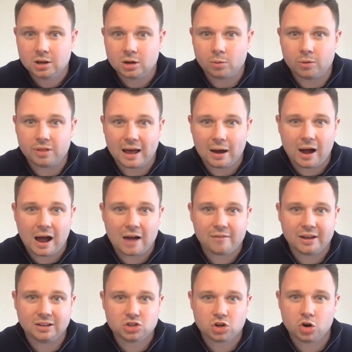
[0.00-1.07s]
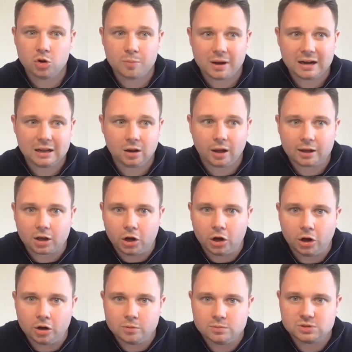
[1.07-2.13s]
without having too many like
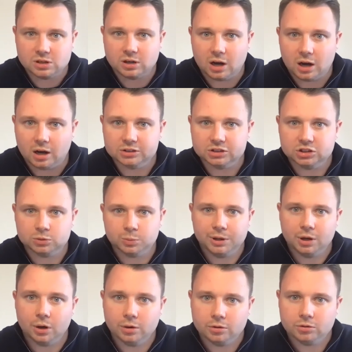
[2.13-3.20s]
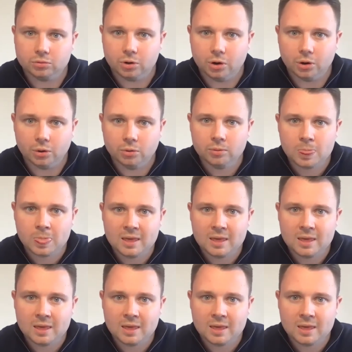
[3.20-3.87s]
ums and ahs as we go through,